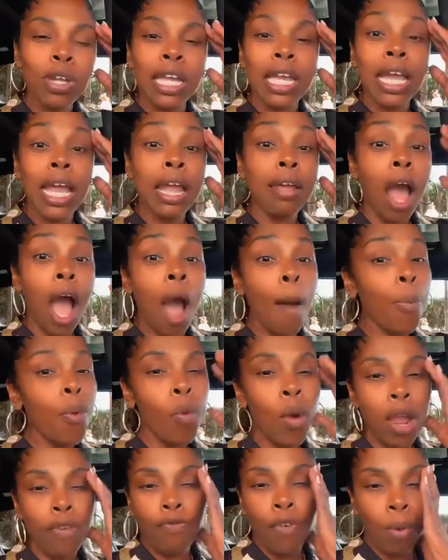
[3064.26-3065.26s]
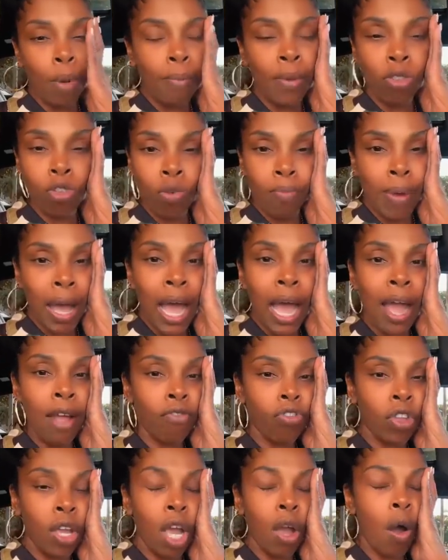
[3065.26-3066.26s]
You can't operate from a mental
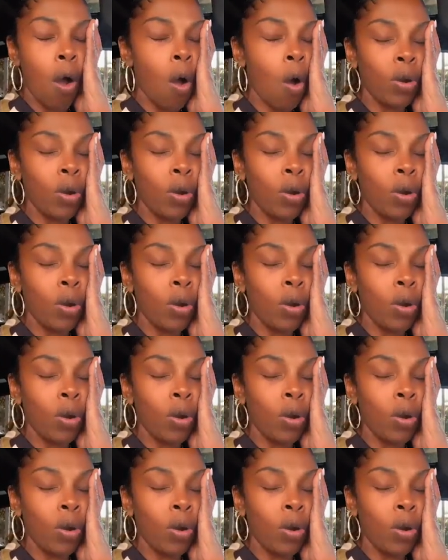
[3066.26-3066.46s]
mind saying,